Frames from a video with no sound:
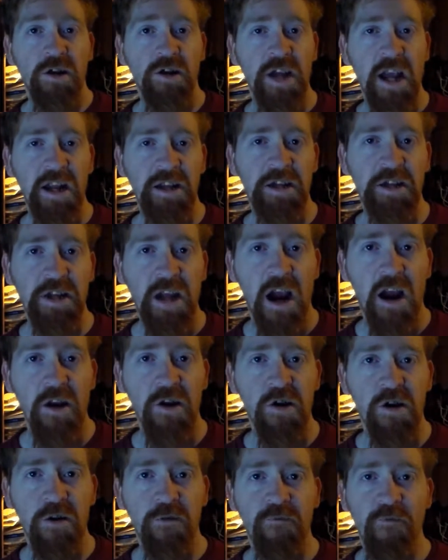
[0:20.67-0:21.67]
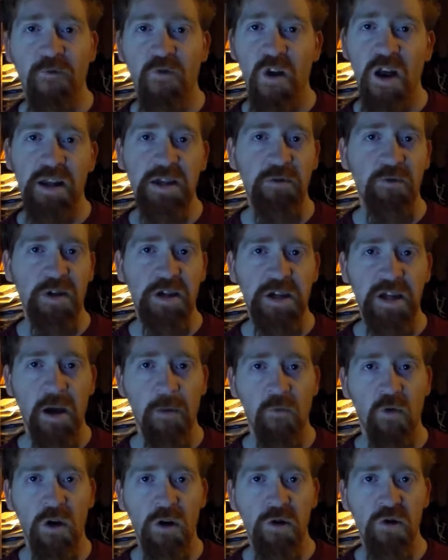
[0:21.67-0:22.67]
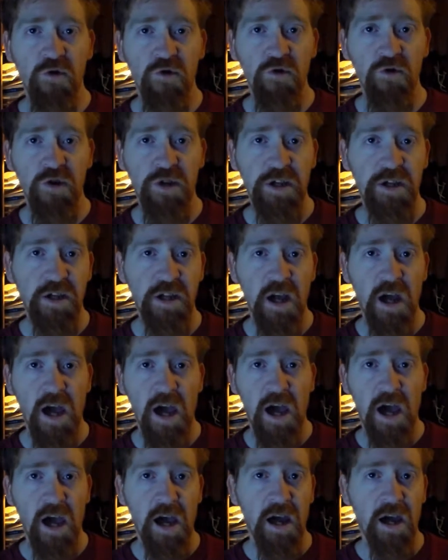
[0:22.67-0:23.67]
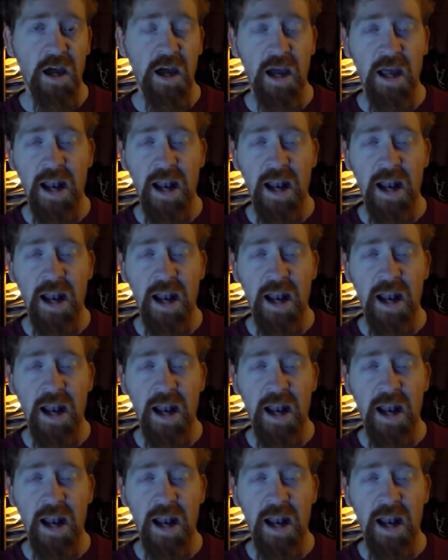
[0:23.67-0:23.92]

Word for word: chances are you're friends with someone who's uh,